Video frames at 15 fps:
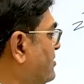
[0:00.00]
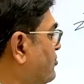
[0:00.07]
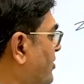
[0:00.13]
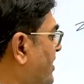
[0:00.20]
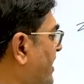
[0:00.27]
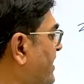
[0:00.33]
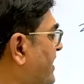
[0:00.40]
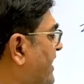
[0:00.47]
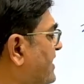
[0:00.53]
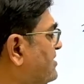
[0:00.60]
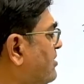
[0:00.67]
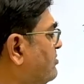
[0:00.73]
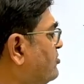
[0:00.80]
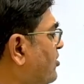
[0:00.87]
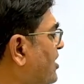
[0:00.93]
Okay, in case
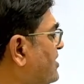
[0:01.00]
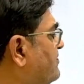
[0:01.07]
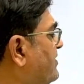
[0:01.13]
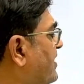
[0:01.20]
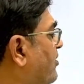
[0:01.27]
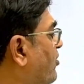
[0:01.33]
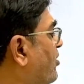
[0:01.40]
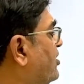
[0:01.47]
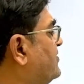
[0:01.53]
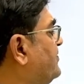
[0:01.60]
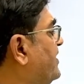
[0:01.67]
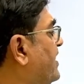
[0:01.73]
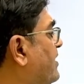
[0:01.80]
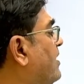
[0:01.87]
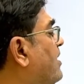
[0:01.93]
of solid sphere, hollow
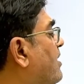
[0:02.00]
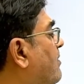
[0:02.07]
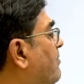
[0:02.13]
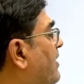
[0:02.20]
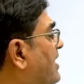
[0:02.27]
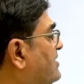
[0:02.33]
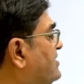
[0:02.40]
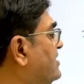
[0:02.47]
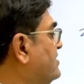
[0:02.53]
sphere, mass is